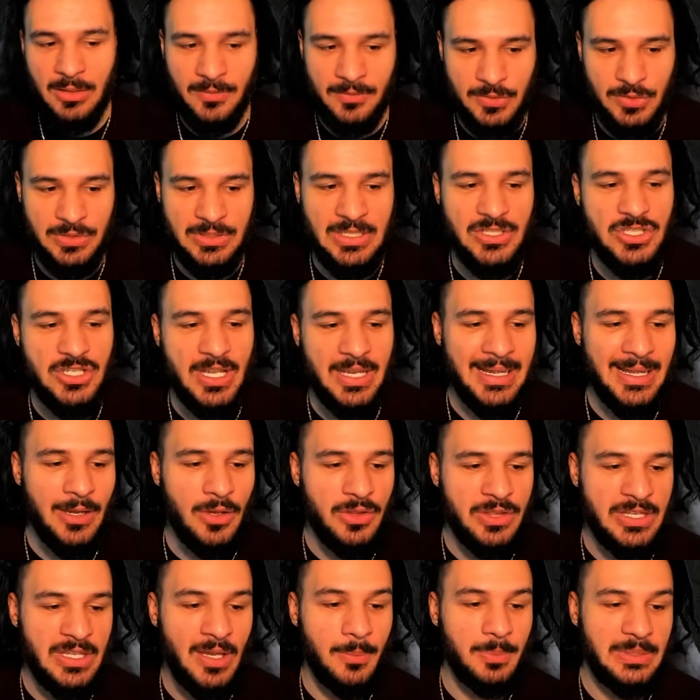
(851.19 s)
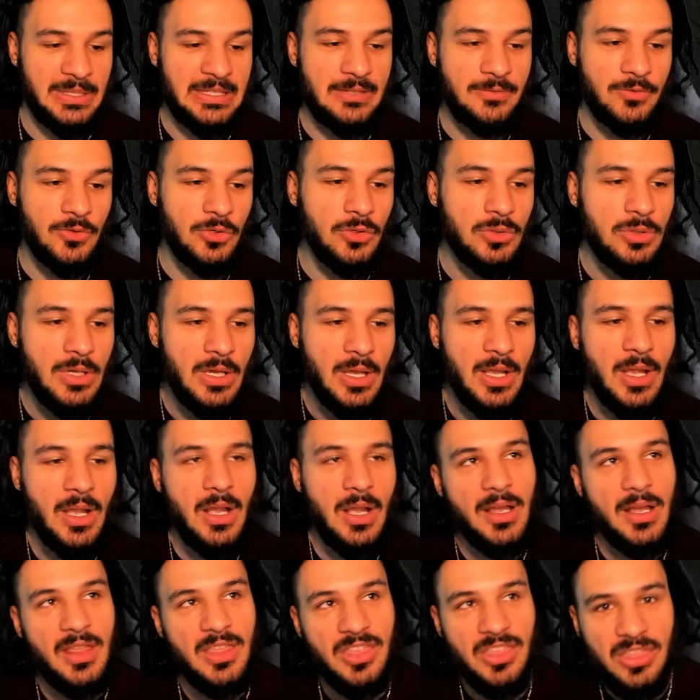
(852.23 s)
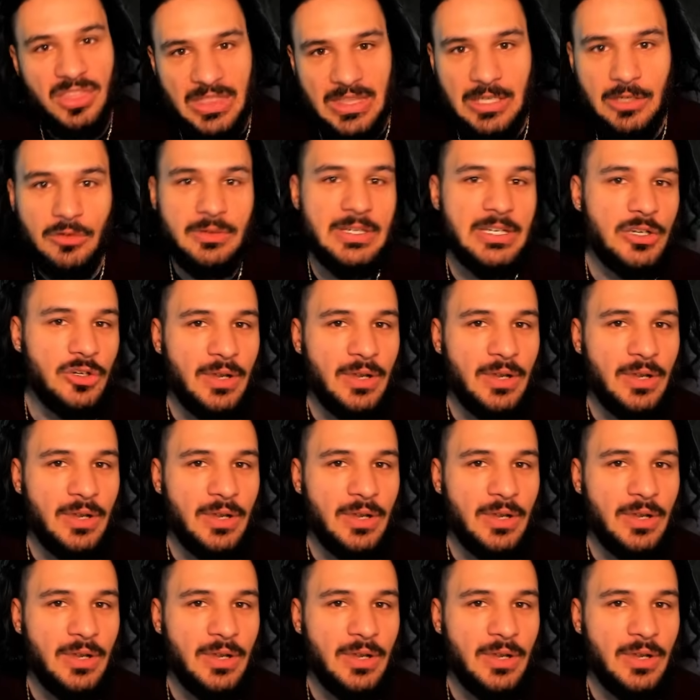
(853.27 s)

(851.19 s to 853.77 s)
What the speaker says: If you did check out the Upheaval theory